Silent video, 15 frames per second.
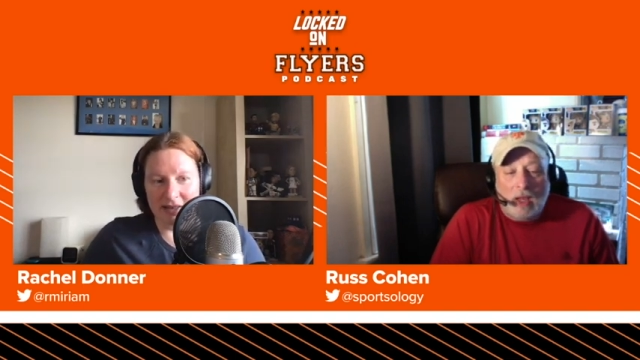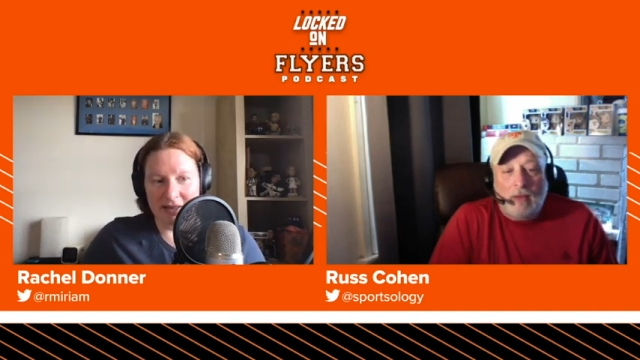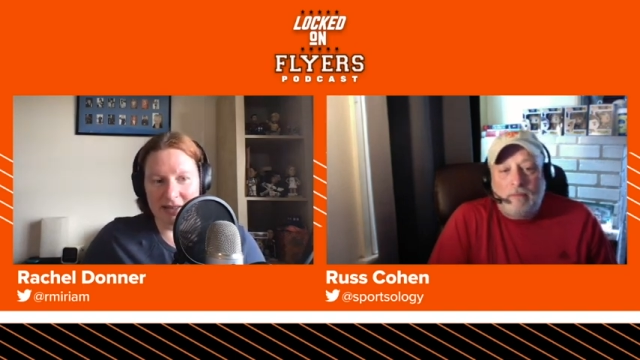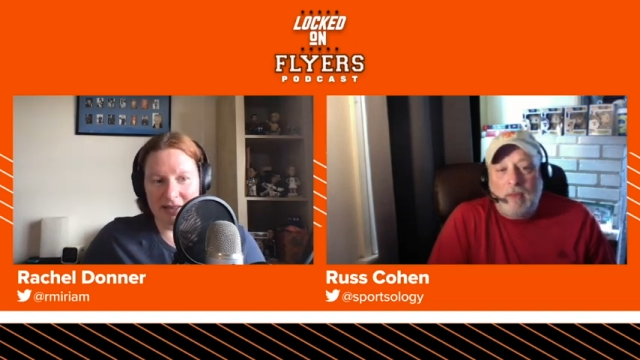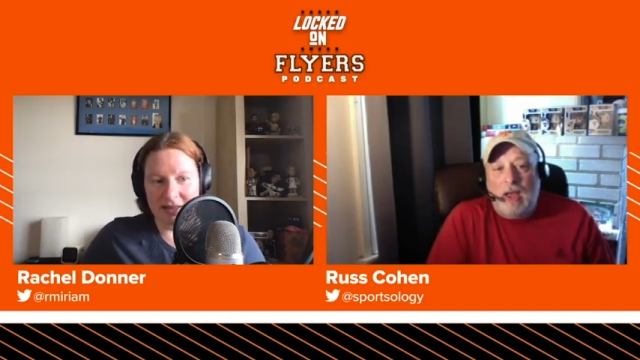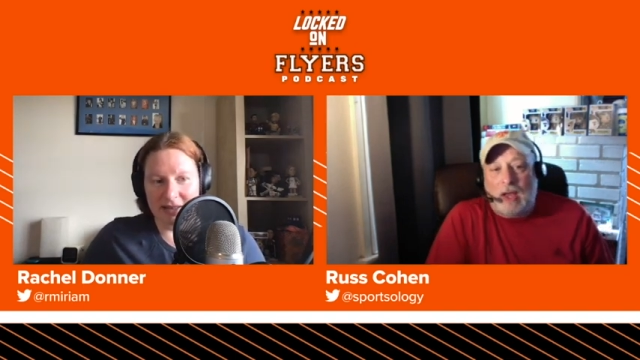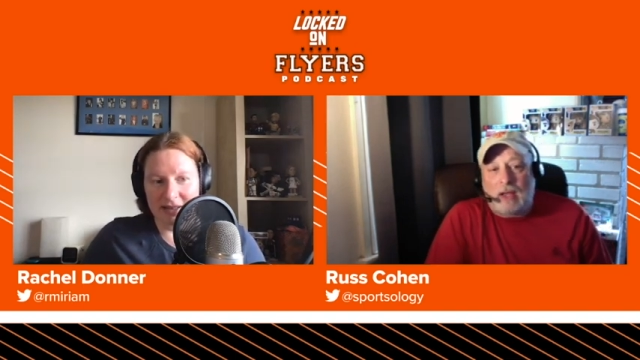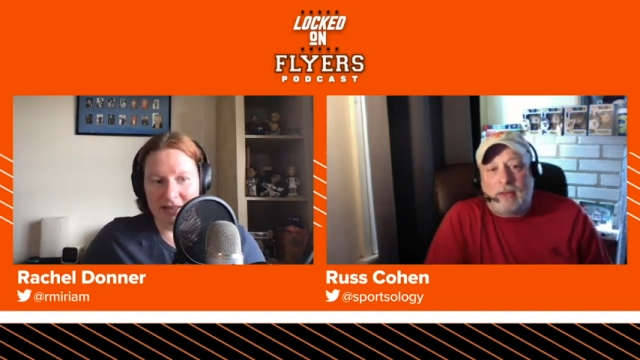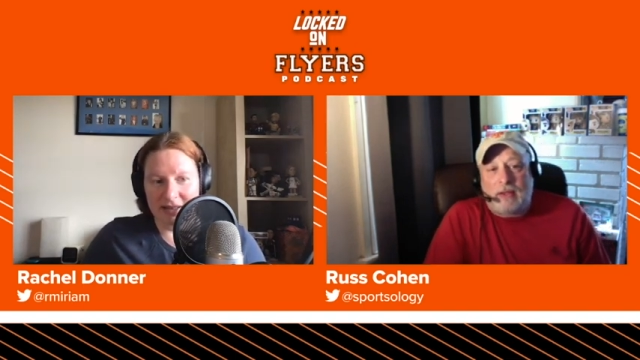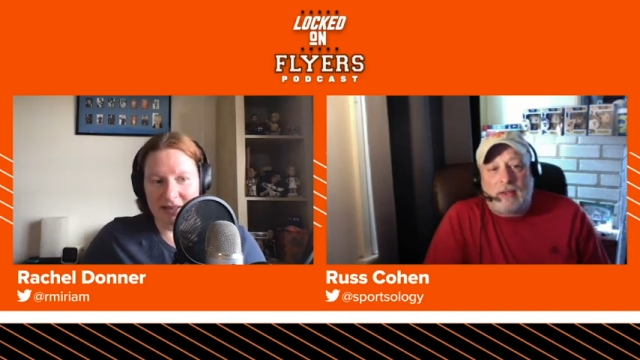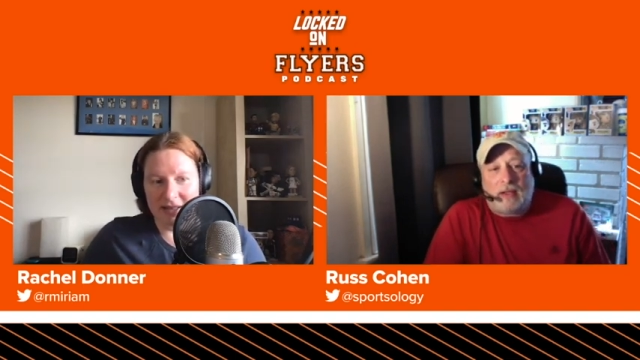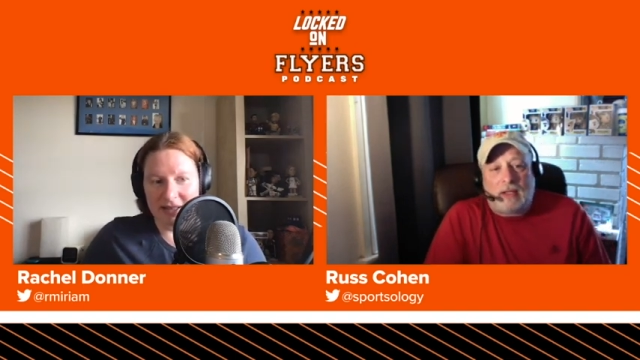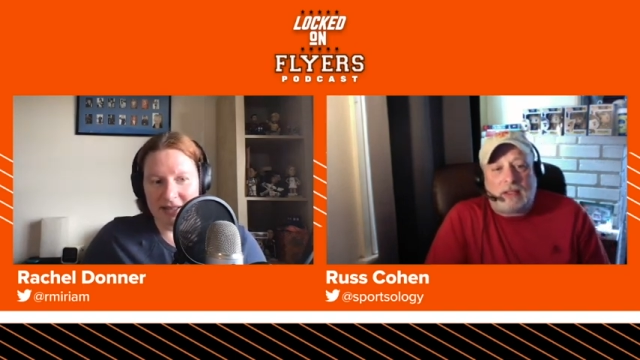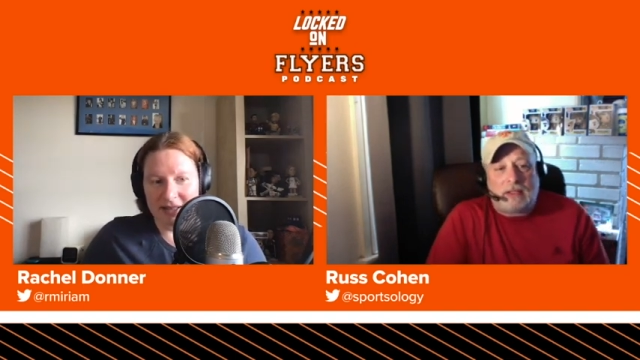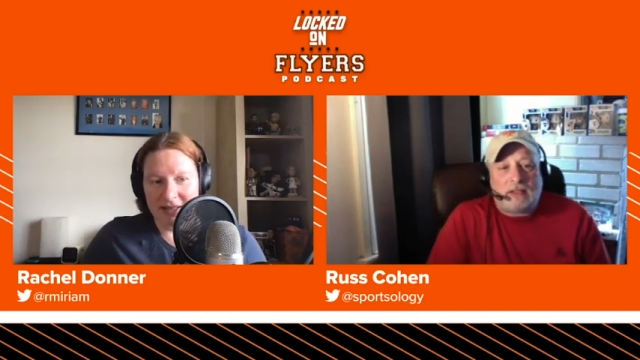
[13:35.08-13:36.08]
Speaker 1: Yeah, I think
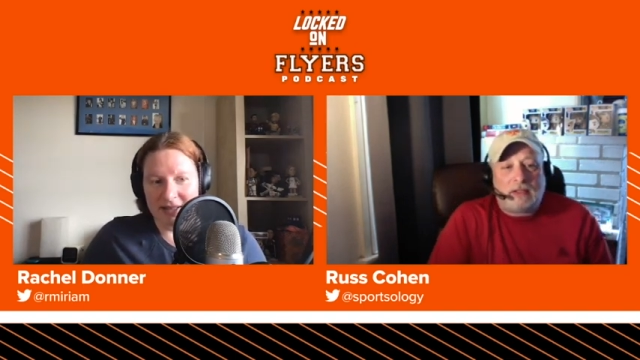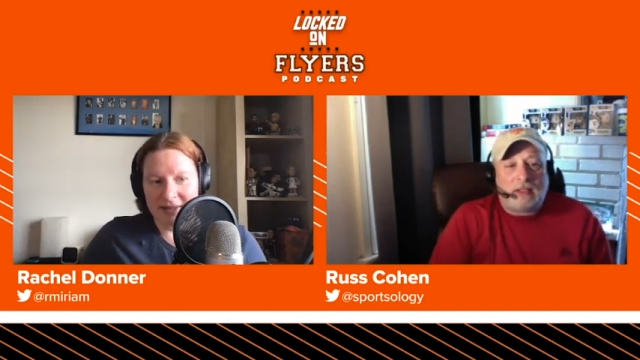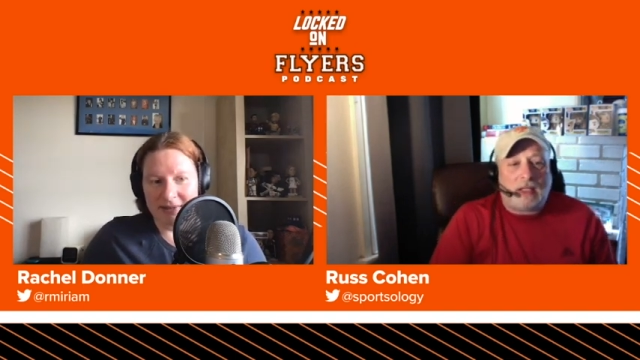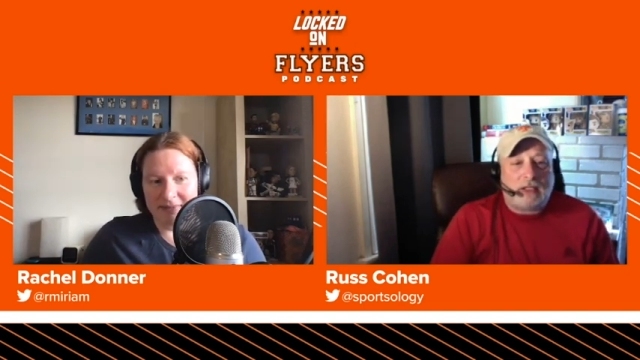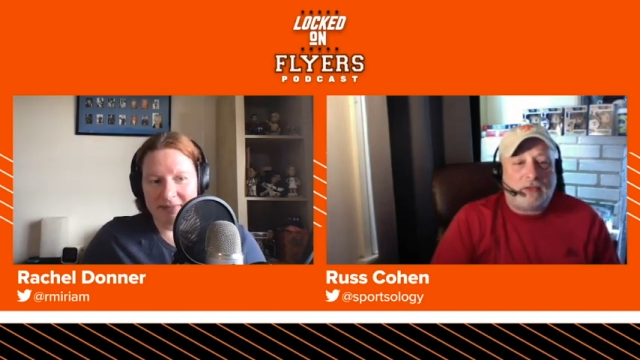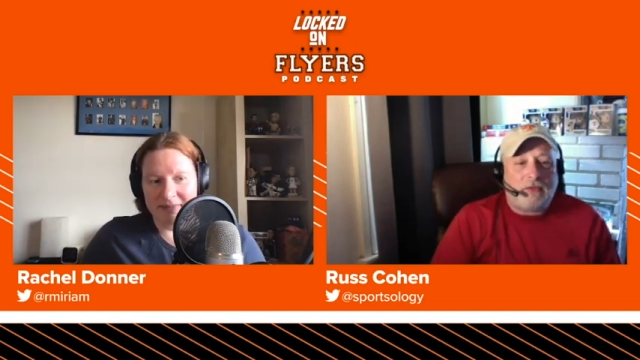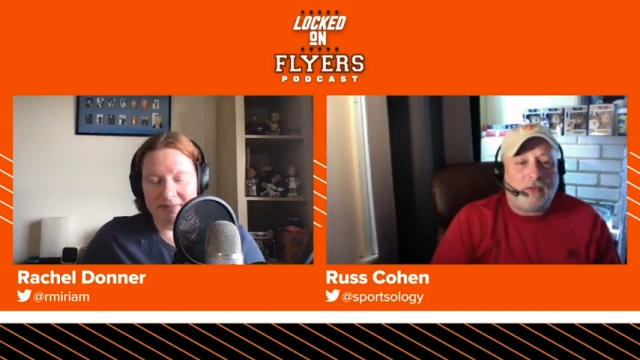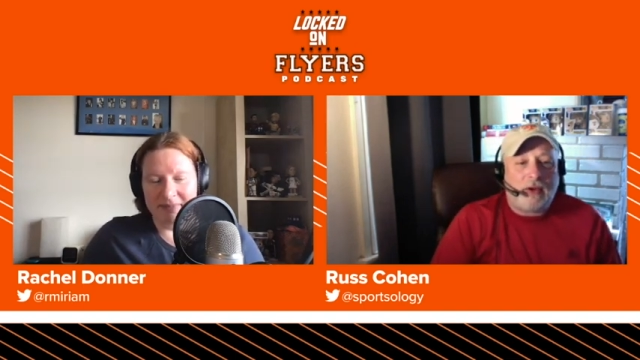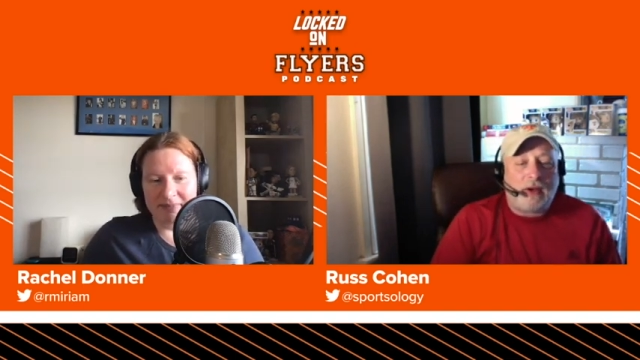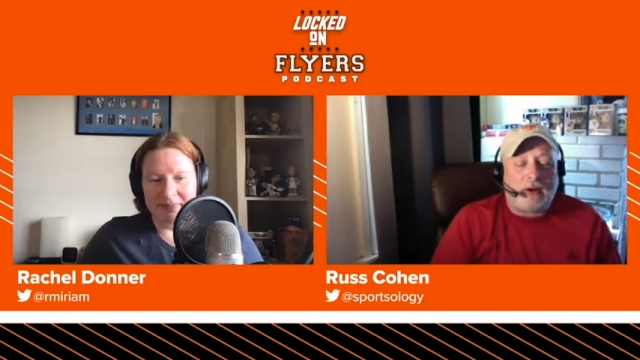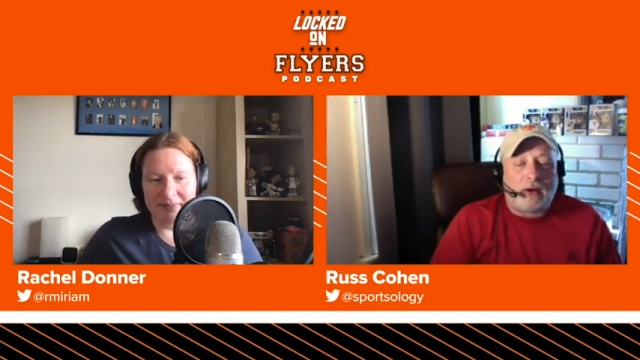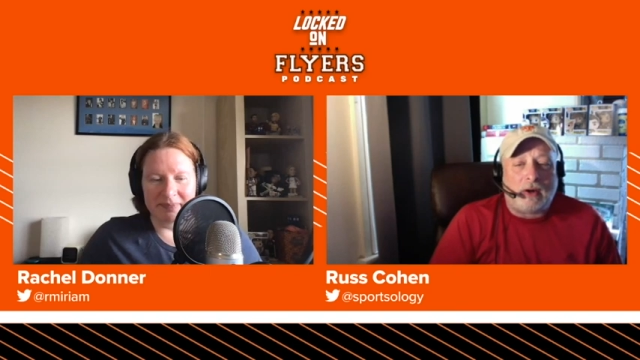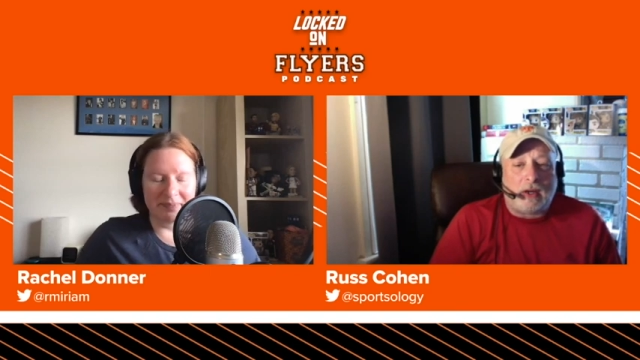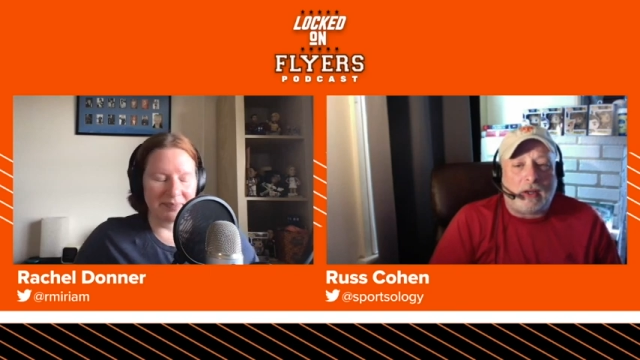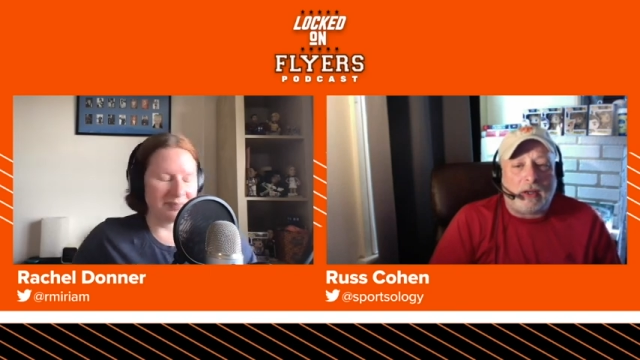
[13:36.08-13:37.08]
that's fair.
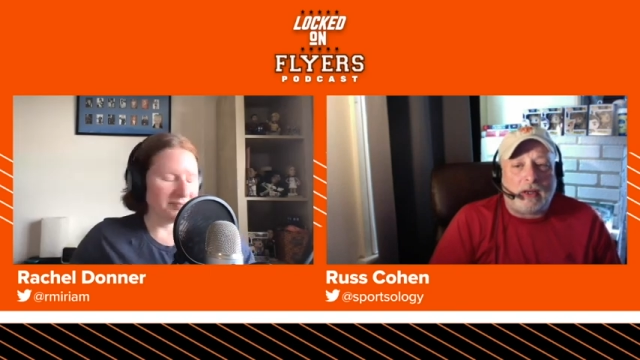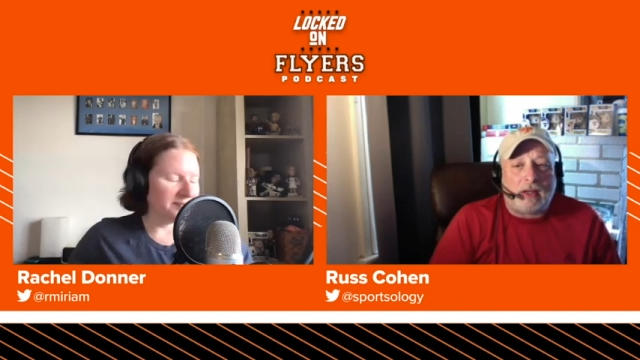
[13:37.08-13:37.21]
And